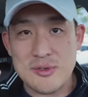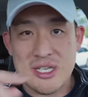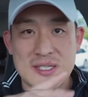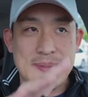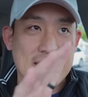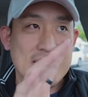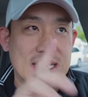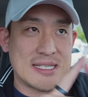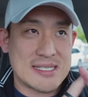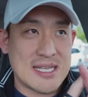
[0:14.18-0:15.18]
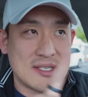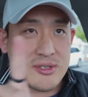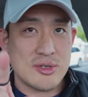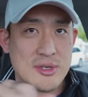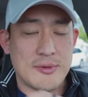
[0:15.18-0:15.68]
was expecting it to say
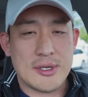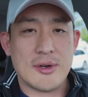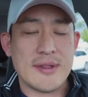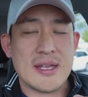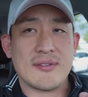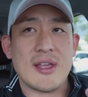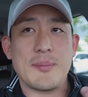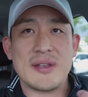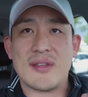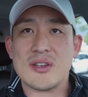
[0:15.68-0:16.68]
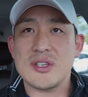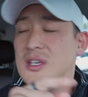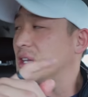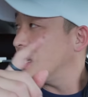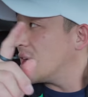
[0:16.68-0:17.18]
Sushirrito on the outside, but it's
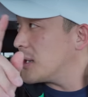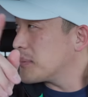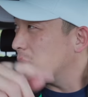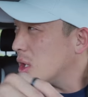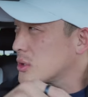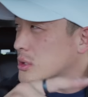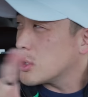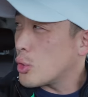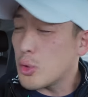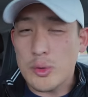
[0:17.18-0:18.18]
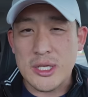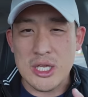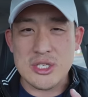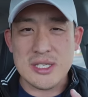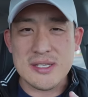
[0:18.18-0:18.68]
actually called Local
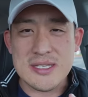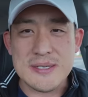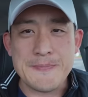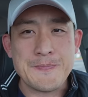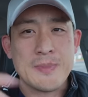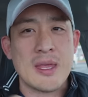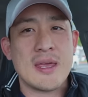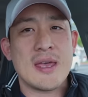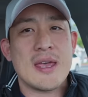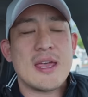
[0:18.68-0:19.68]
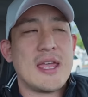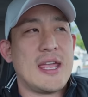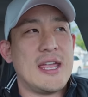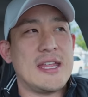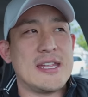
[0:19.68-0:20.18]
Kitchens.
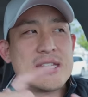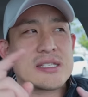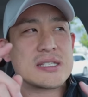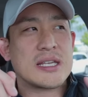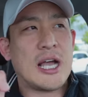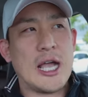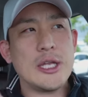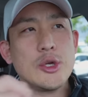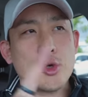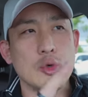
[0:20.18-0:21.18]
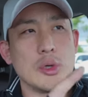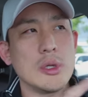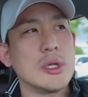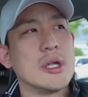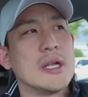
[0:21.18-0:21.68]
And it's kind of
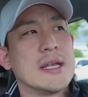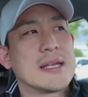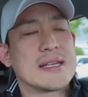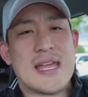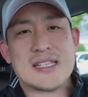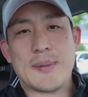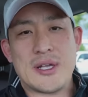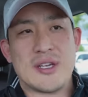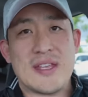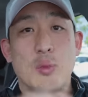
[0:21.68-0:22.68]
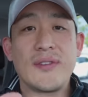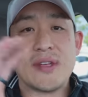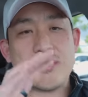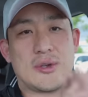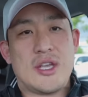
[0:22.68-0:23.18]
cool, because it has like a bunch of, it's one
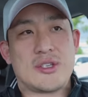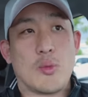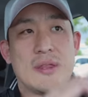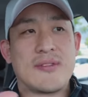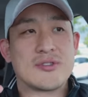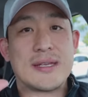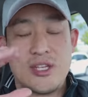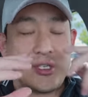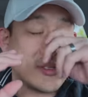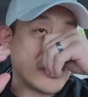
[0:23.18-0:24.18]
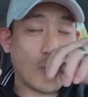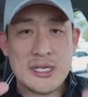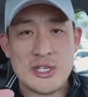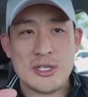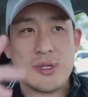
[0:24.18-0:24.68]
central location or one central kitchen. So it's like one
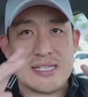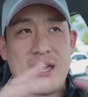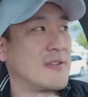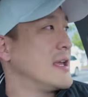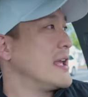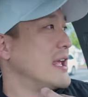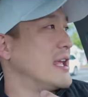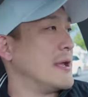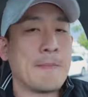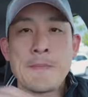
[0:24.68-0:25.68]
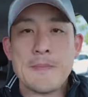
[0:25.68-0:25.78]
kitchen with staff, and